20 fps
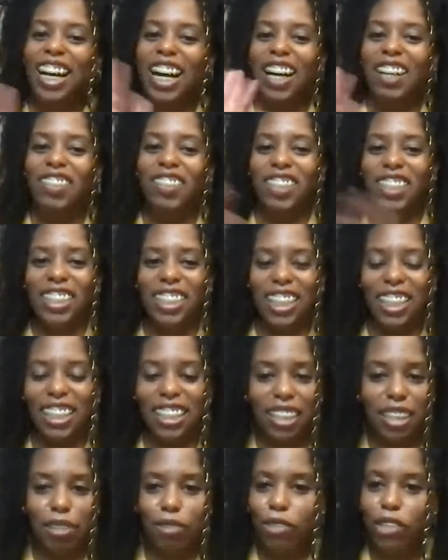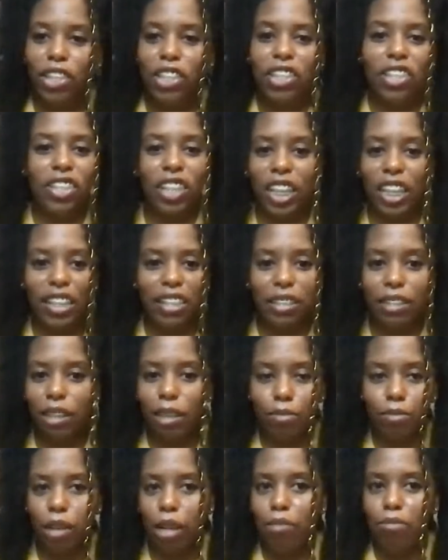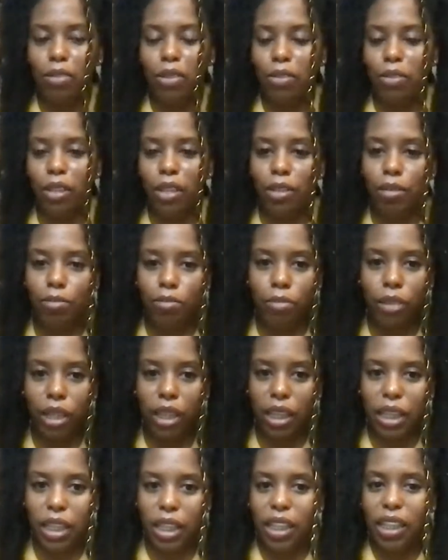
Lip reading: I'm just kidding. If you're a stranger, I probably won't, but